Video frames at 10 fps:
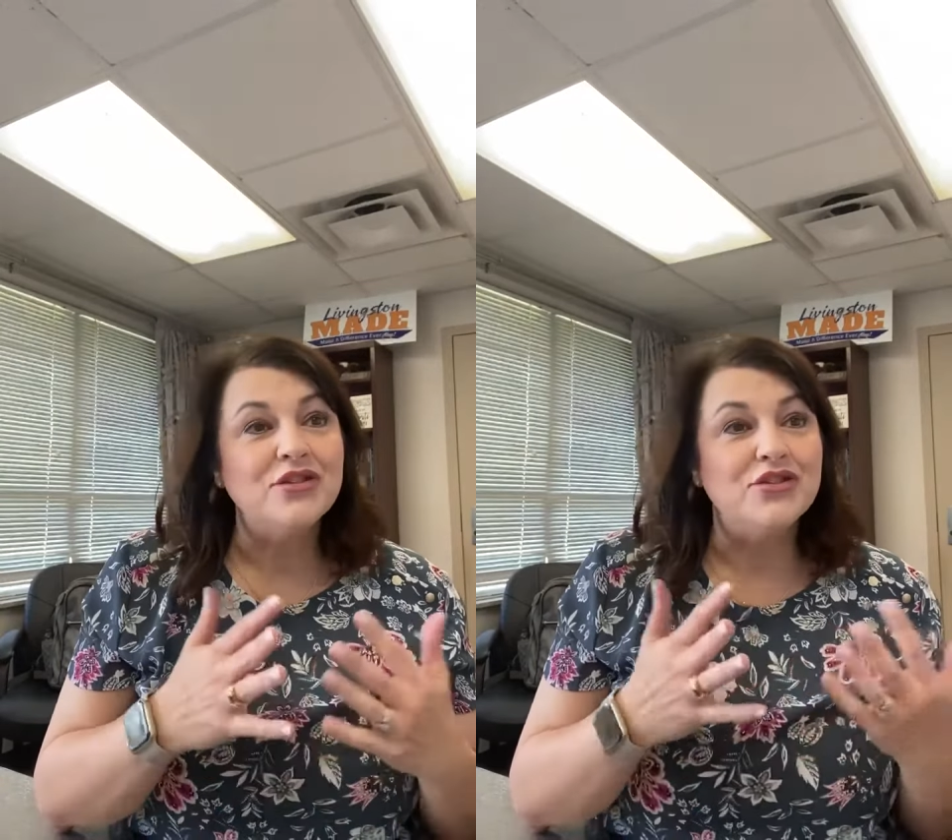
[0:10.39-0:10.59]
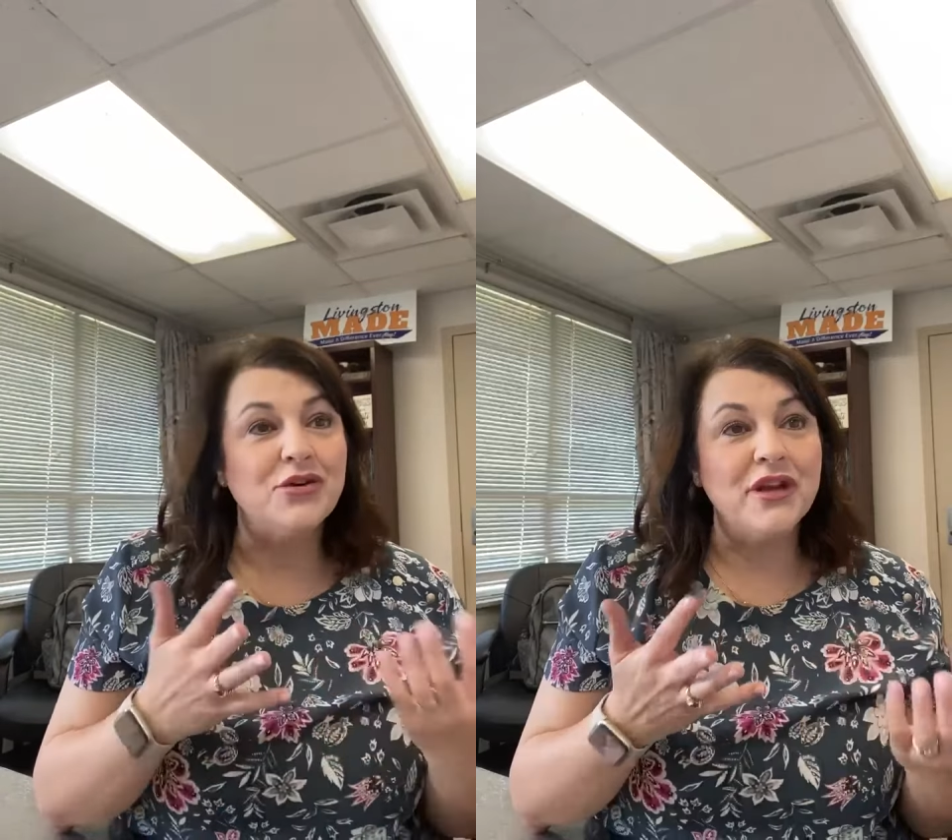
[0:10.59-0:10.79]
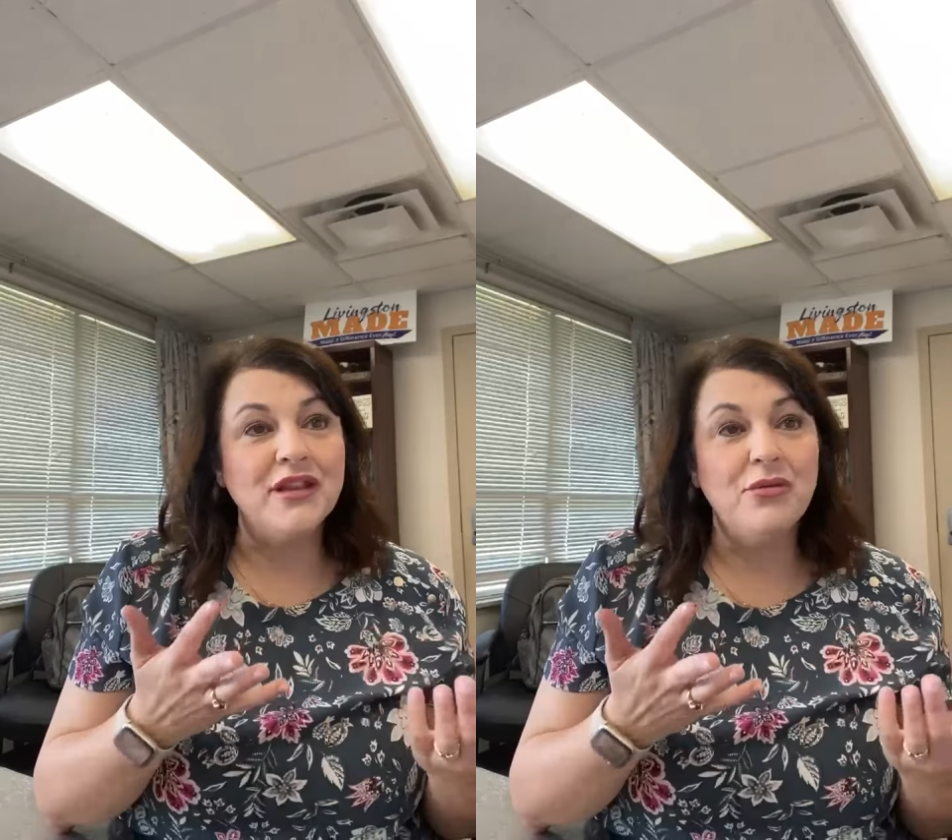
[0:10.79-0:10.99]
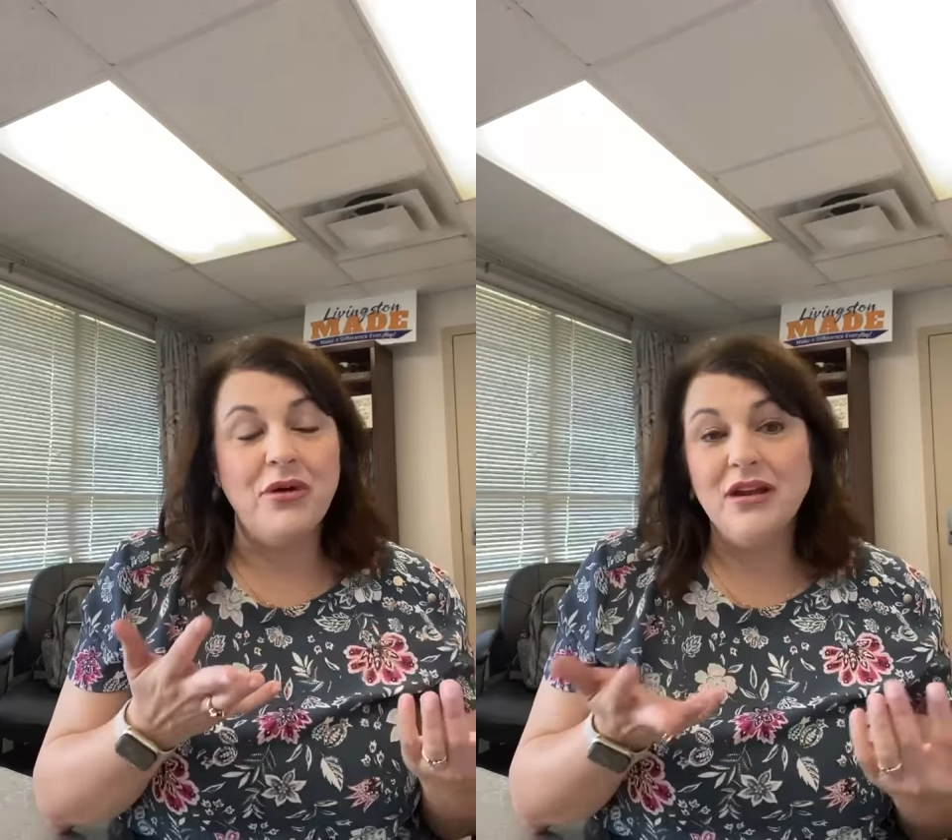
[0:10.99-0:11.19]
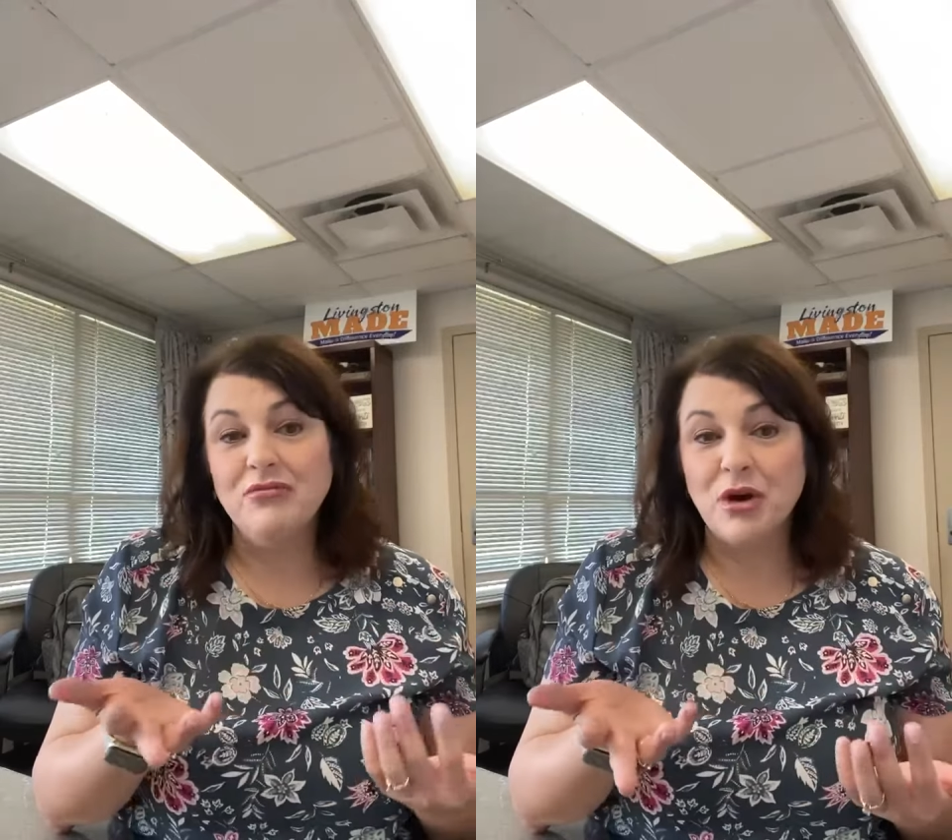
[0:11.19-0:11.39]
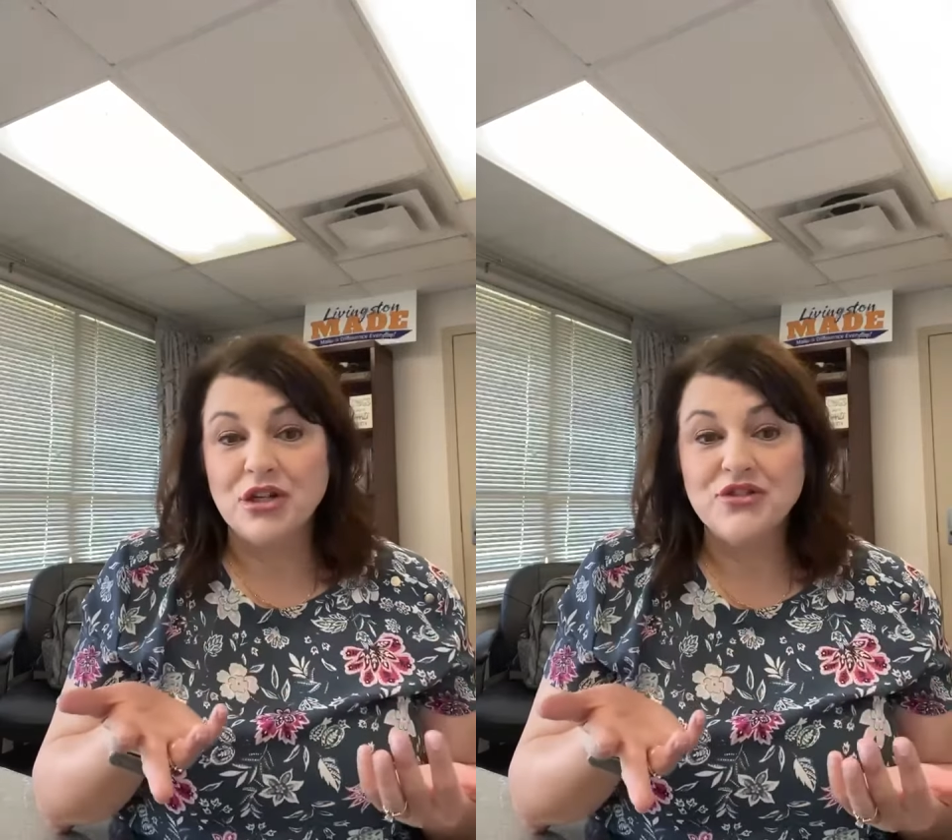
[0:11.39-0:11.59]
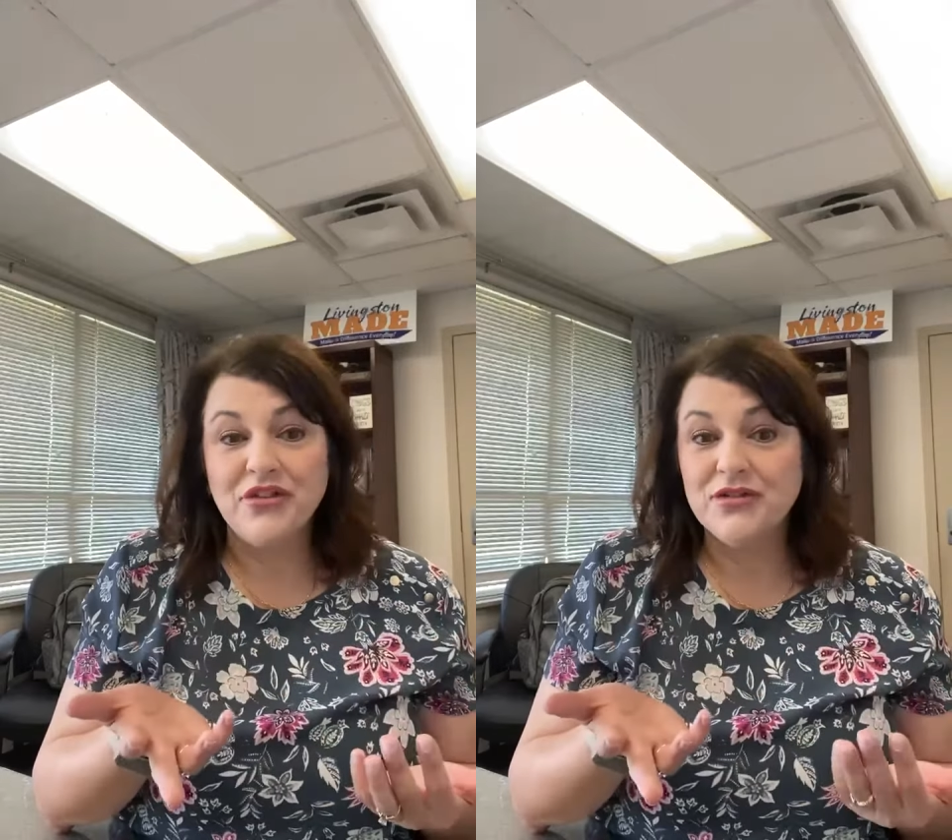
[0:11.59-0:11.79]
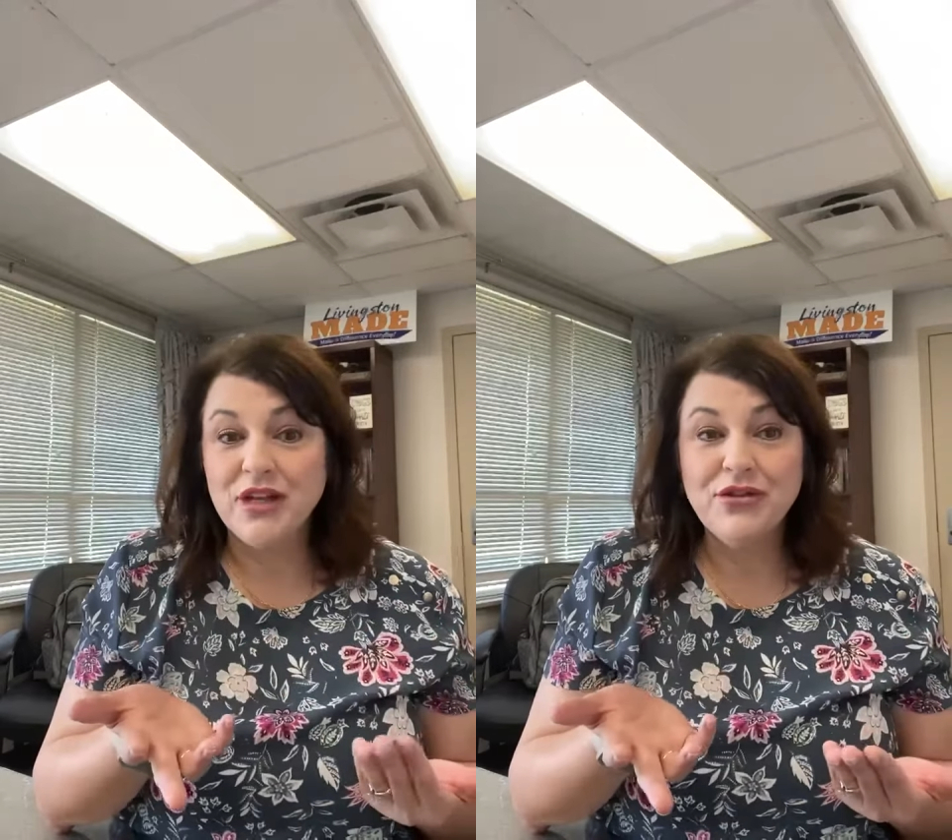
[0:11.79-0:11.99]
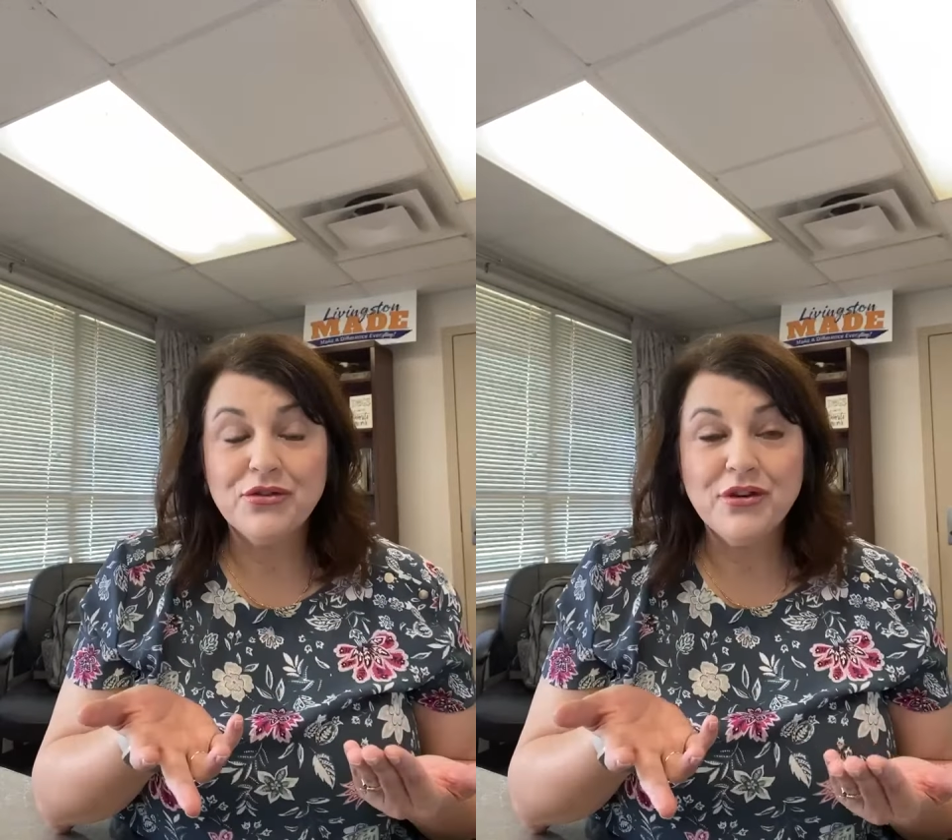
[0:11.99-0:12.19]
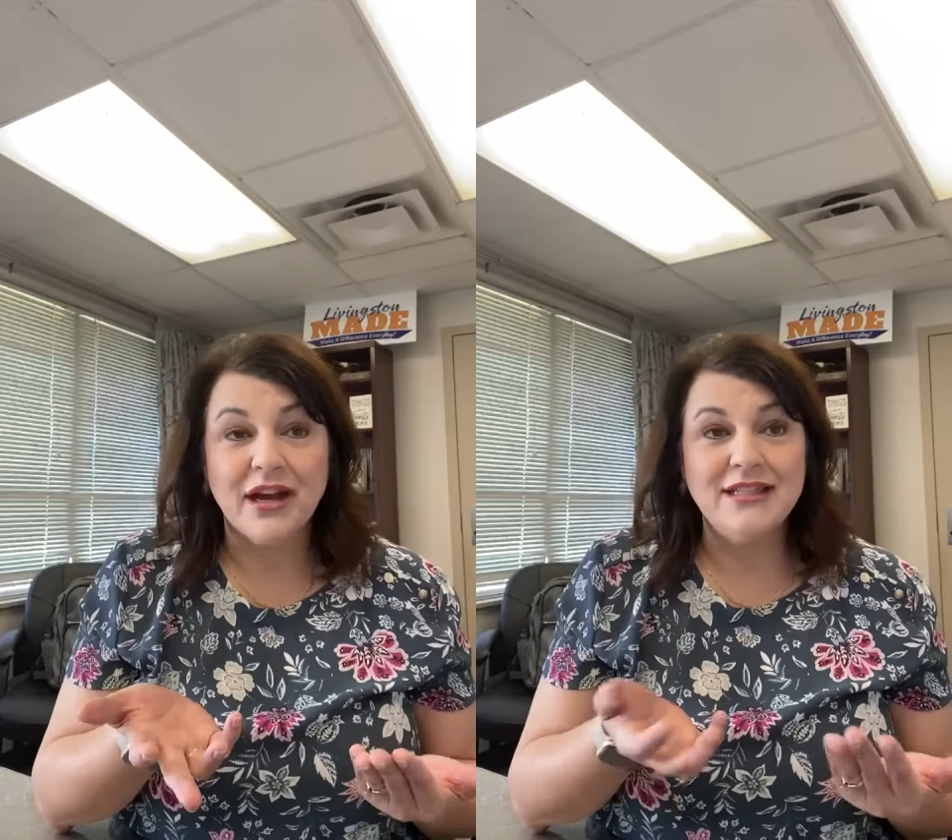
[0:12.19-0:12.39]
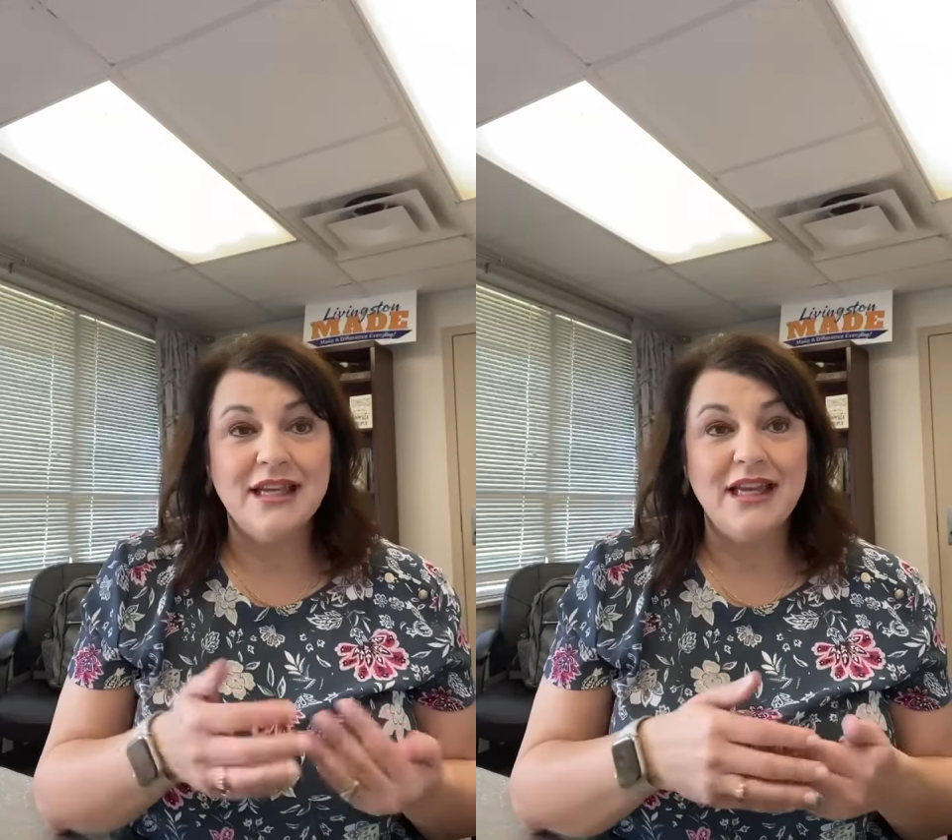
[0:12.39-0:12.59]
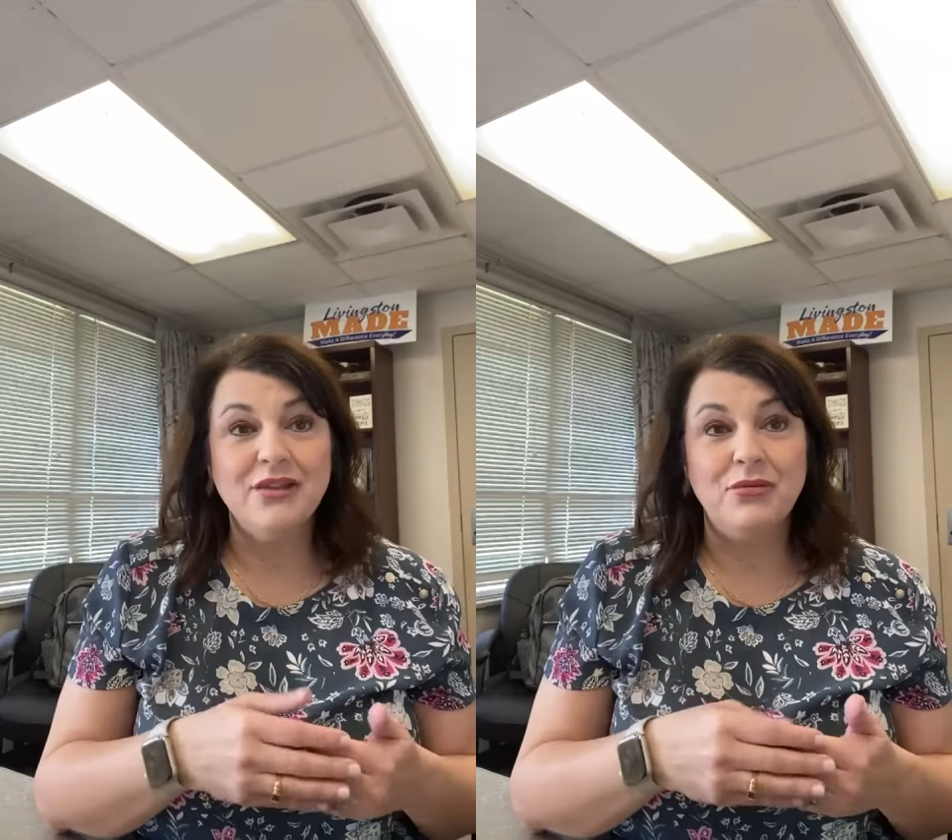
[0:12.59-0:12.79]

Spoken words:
During the week of March 15th through 19th,